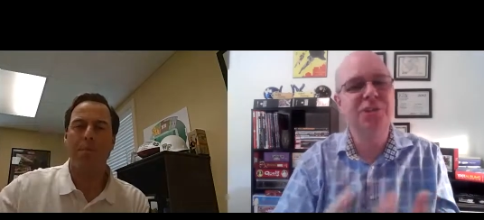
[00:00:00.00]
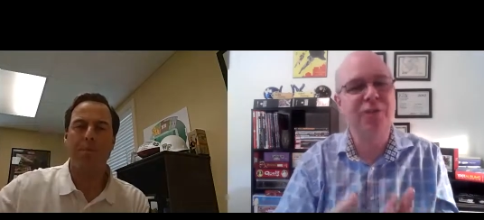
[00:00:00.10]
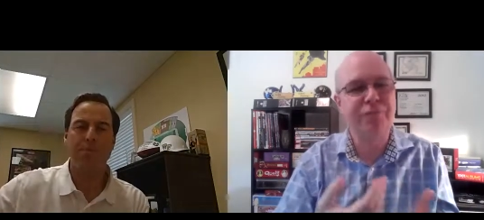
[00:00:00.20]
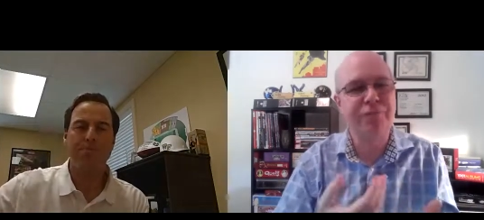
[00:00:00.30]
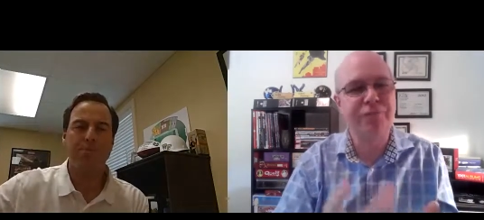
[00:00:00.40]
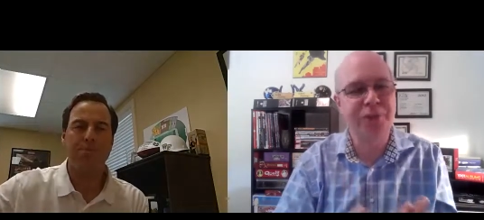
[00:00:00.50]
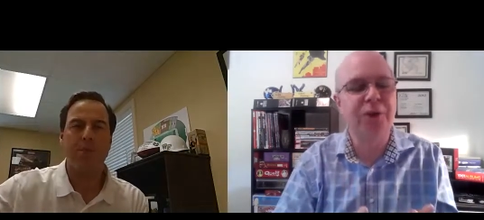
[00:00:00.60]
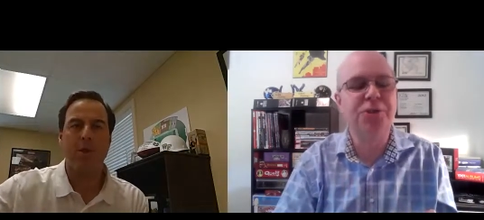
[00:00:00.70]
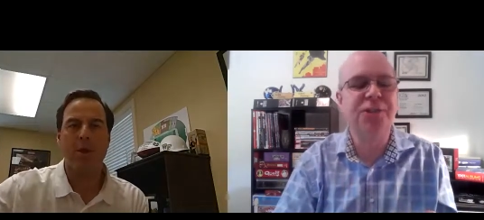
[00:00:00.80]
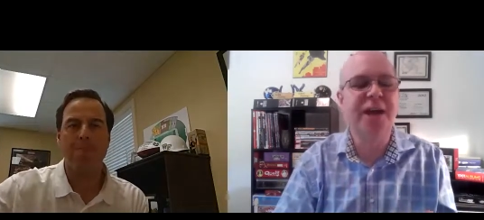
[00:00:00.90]
Speaker 1: the
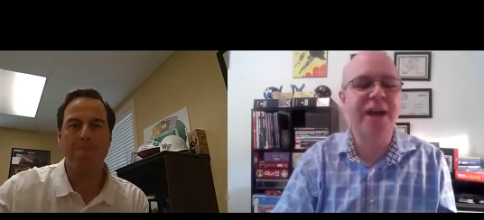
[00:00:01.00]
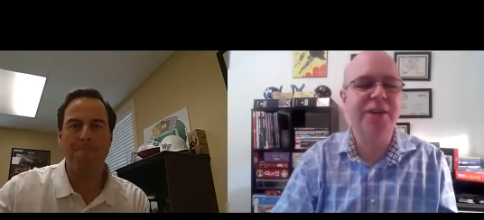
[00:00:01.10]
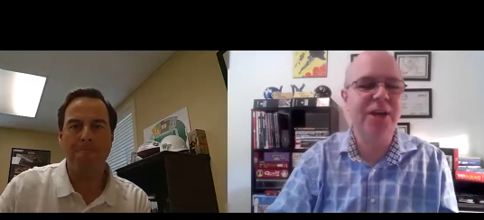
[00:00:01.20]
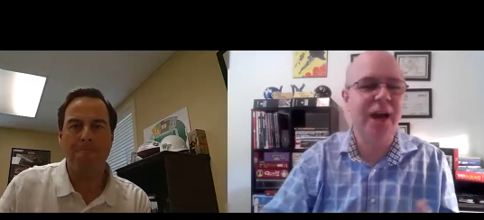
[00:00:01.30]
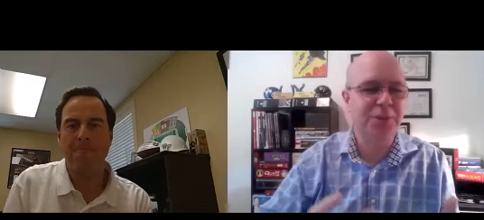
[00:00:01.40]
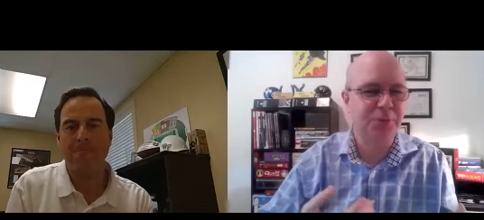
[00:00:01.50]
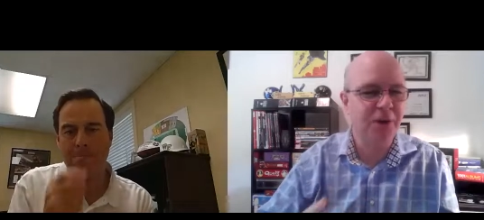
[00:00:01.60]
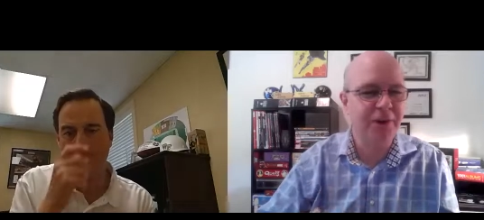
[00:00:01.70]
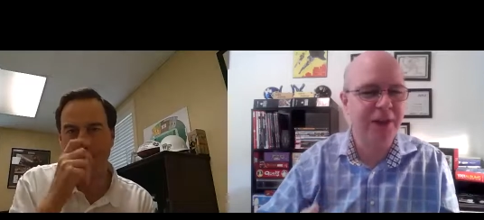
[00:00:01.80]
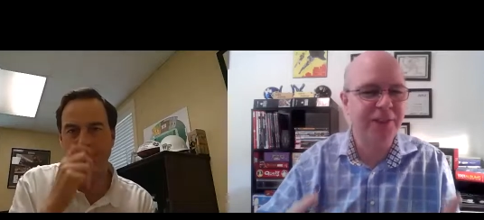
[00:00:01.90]
Thursday. You guys
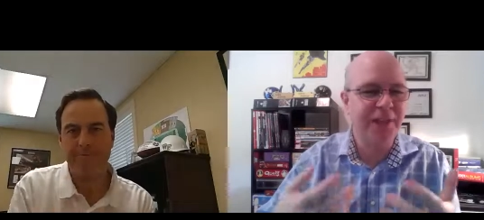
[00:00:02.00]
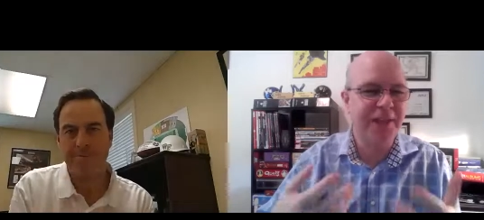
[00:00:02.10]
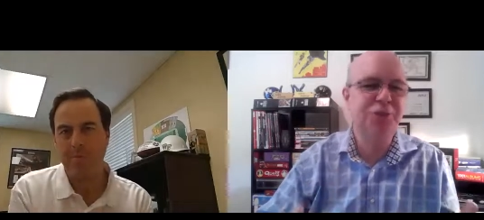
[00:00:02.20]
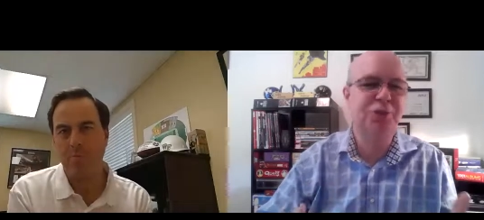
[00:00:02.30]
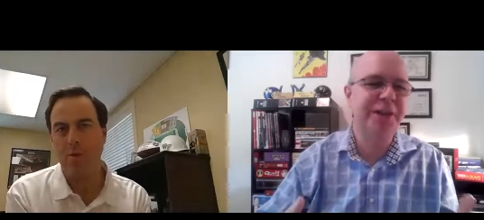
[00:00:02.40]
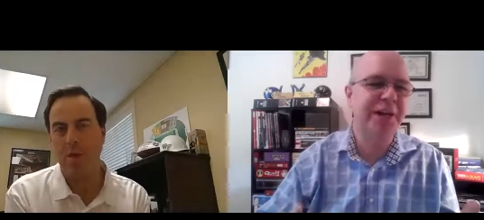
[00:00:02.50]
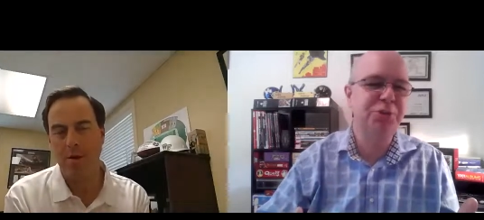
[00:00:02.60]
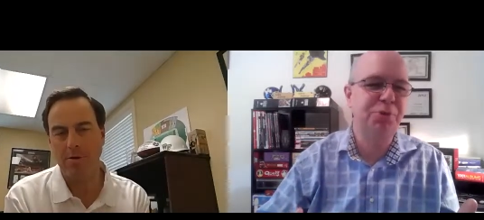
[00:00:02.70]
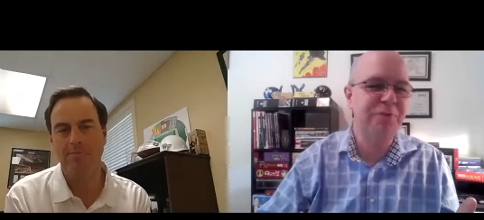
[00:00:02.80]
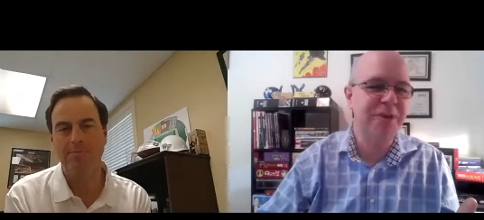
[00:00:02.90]
rolled out the
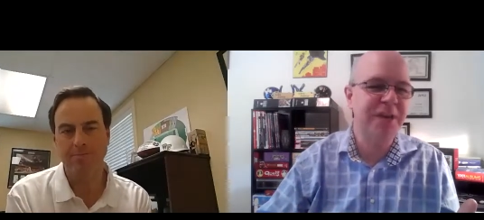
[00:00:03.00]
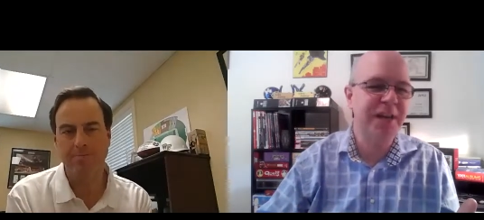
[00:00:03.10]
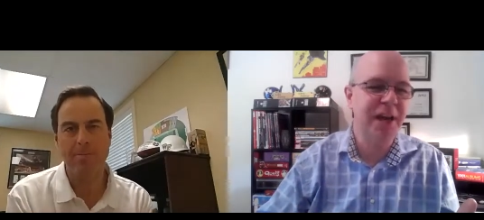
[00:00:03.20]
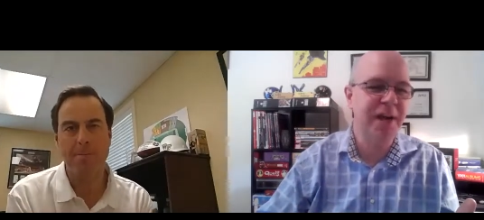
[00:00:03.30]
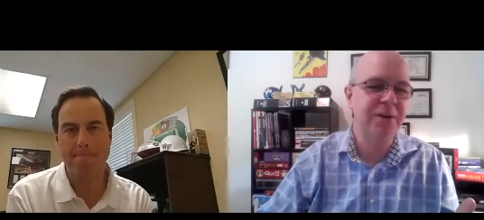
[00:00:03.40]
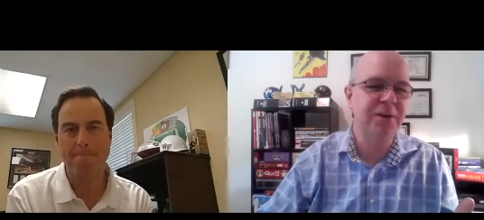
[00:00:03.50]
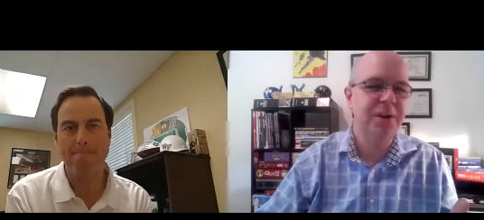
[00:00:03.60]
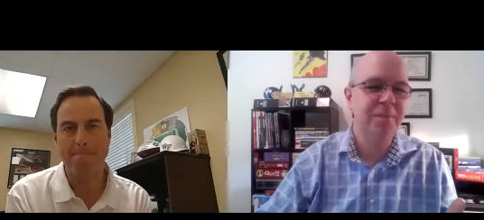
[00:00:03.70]
introductory video